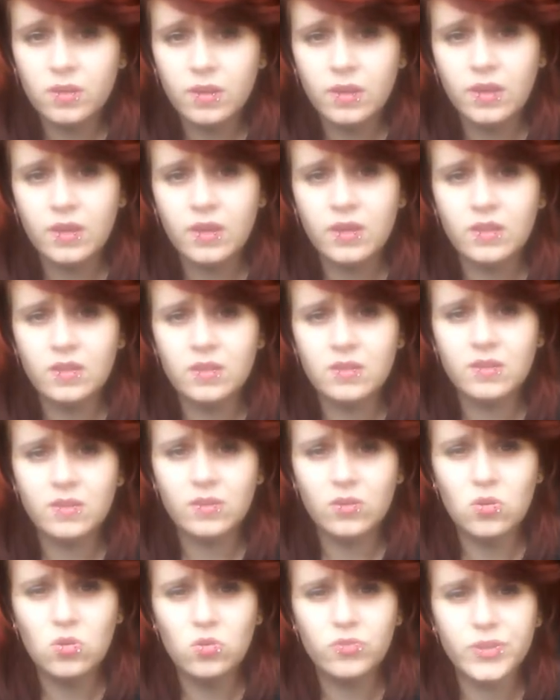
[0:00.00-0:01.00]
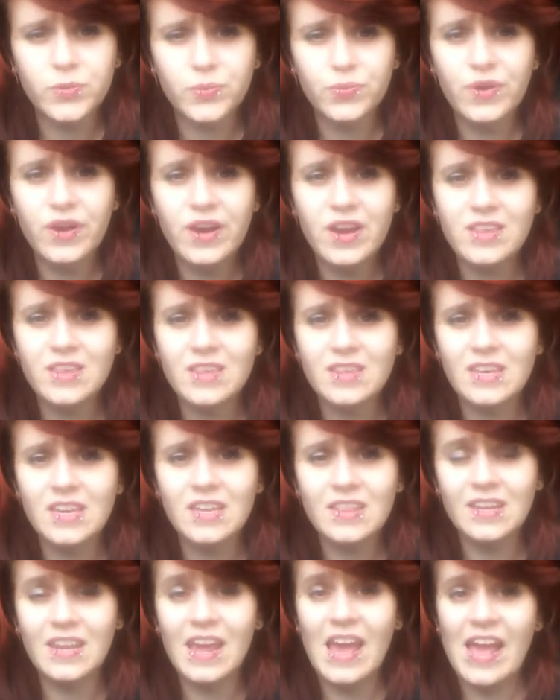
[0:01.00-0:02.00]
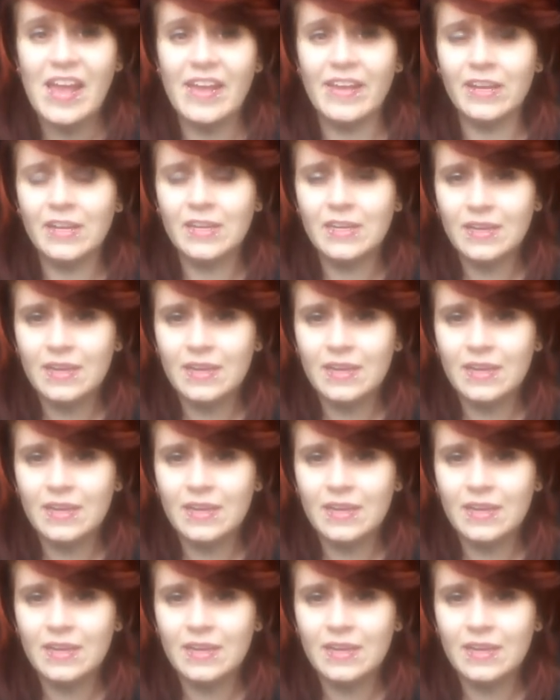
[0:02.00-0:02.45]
and the whole surprise. It's here today.